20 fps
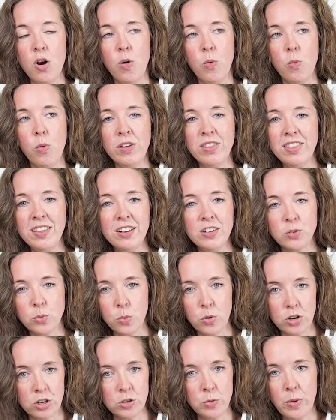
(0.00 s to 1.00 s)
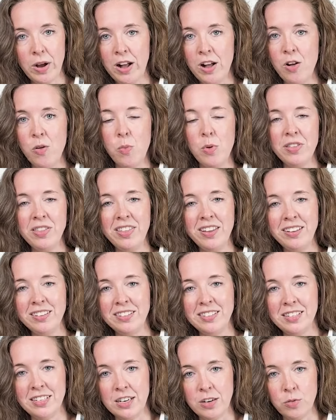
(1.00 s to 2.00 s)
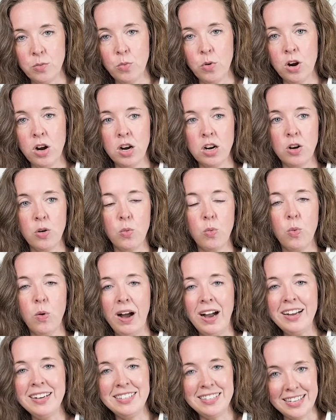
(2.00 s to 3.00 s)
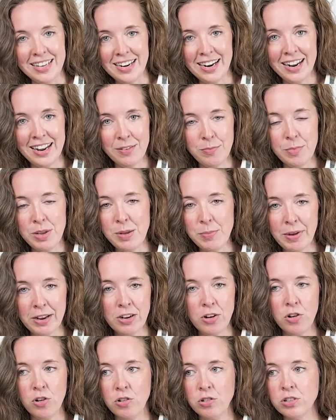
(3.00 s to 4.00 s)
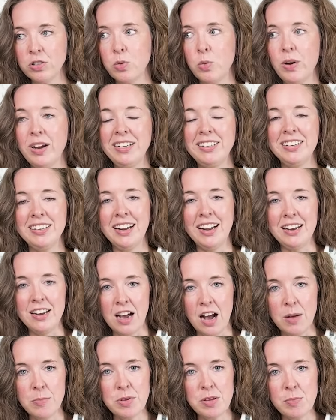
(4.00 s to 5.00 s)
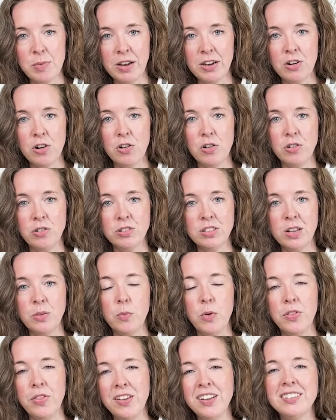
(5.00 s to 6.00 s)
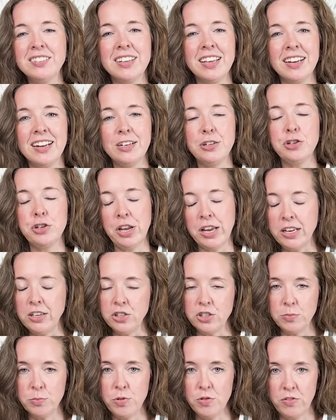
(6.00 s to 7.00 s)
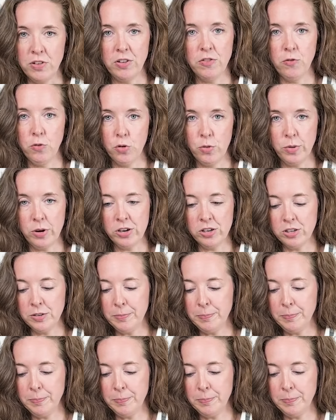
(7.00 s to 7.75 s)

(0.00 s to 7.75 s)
what things worked well, what things didn't work, why did I meet my goals, why did I not meet my goals, and what things can I change moving forward.